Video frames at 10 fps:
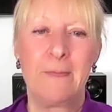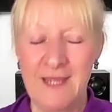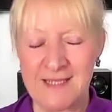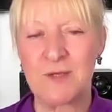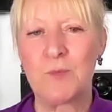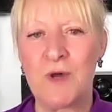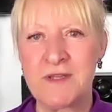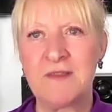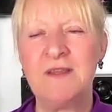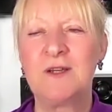Yes, it
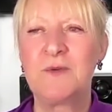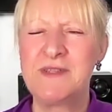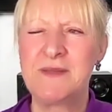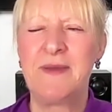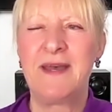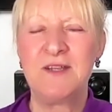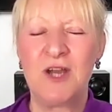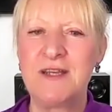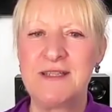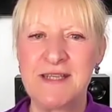was. I think it was about
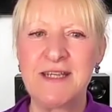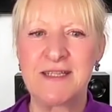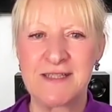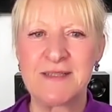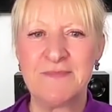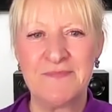96.